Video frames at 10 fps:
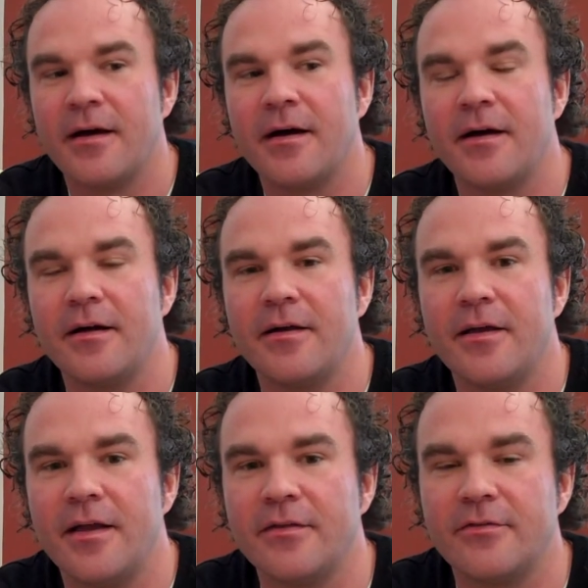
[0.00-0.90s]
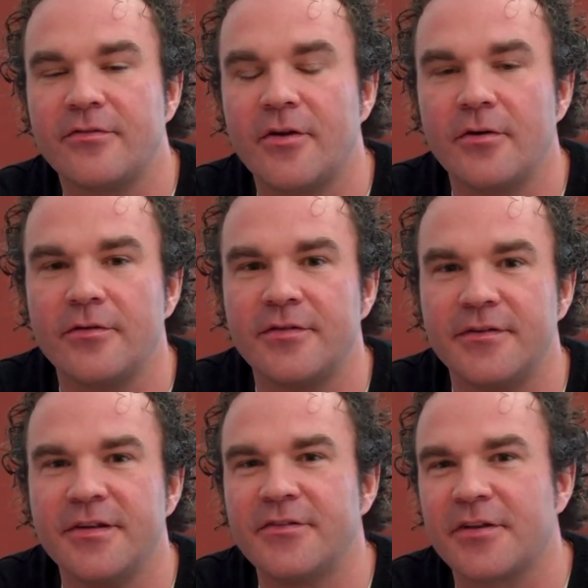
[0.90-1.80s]
And so to
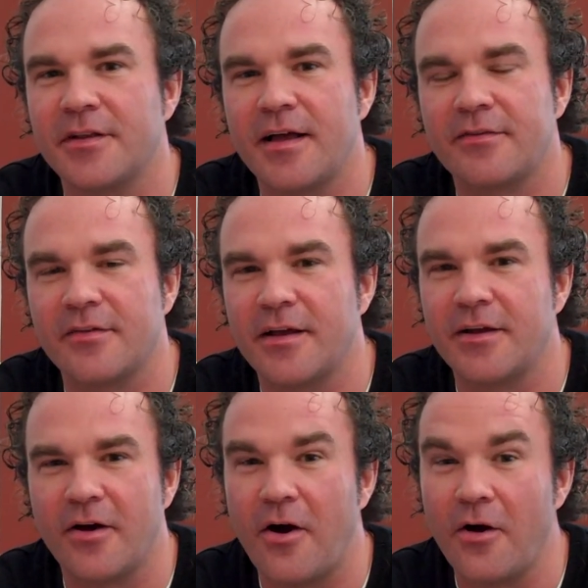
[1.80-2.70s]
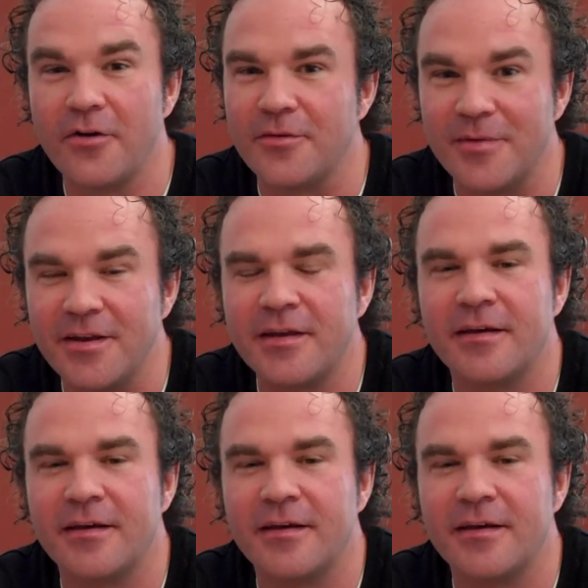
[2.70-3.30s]
teach a class like argument,